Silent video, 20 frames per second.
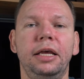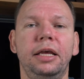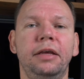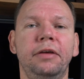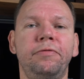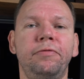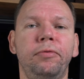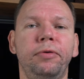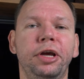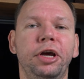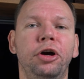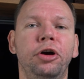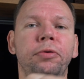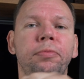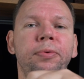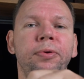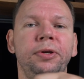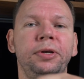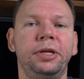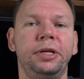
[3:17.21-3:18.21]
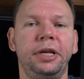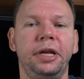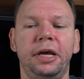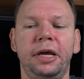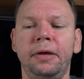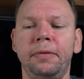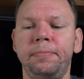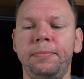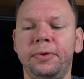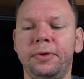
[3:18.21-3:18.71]
If we open it
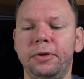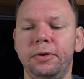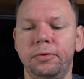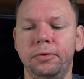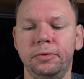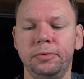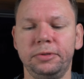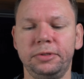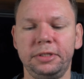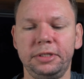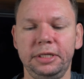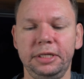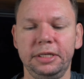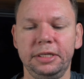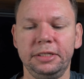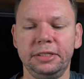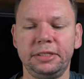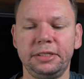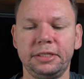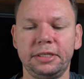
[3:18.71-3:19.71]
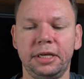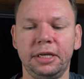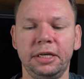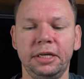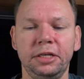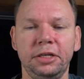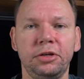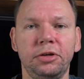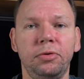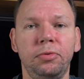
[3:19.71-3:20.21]
up, we will see
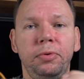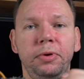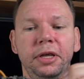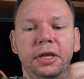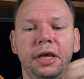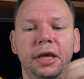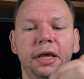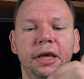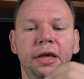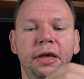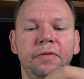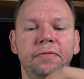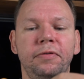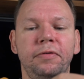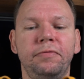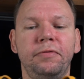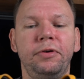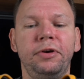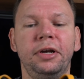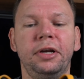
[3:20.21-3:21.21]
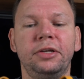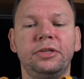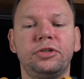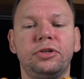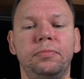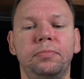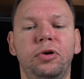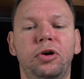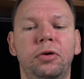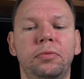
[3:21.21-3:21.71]
inside we have a very nice
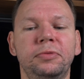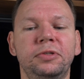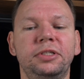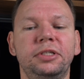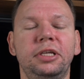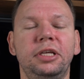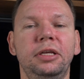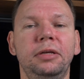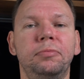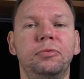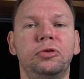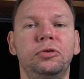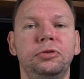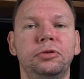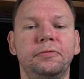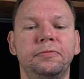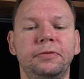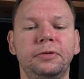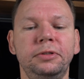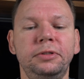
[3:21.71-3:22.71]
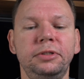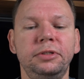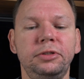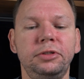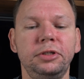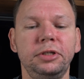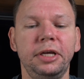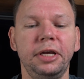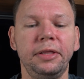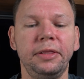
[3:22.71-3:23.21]
compartment to keep all your filters
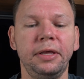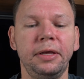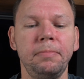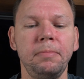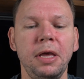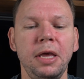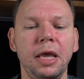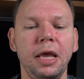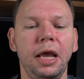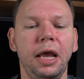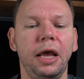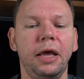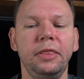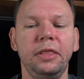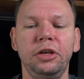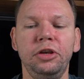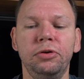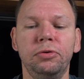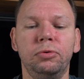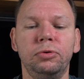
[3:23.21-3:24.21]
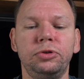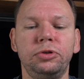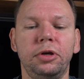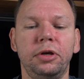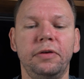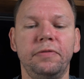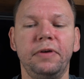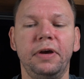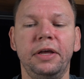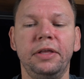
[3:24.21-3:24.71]
together, and then you also
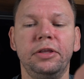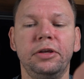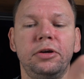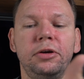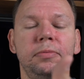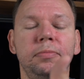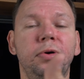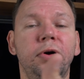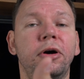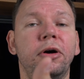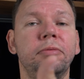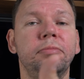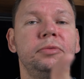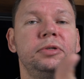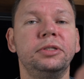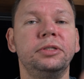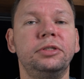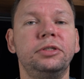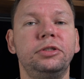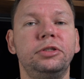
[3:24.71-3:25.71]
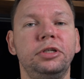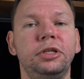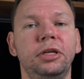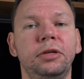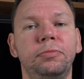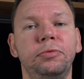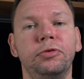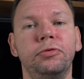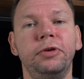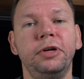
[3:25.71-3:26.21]
have other compartments to
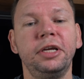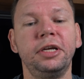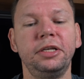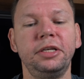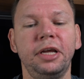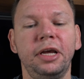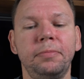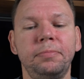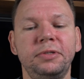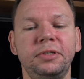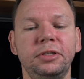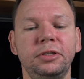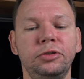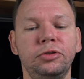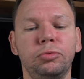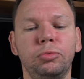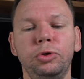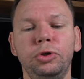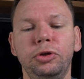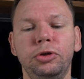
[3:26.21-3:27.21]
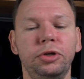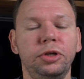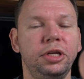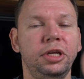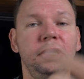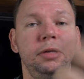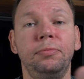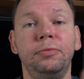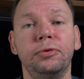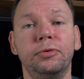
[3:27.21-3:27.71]
keep your ring adapters, or you could
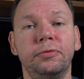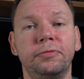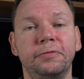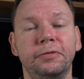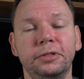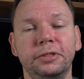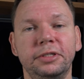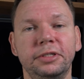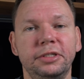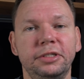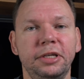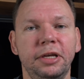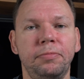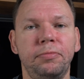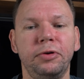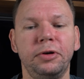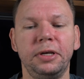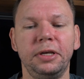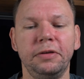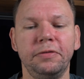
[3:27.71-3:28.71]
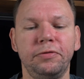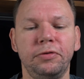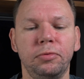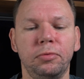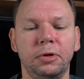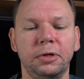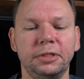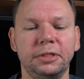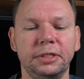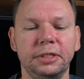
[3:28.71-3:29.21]
keep your filters separately if you
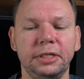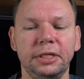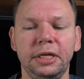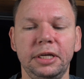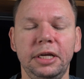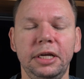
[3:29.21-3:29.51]
wanted.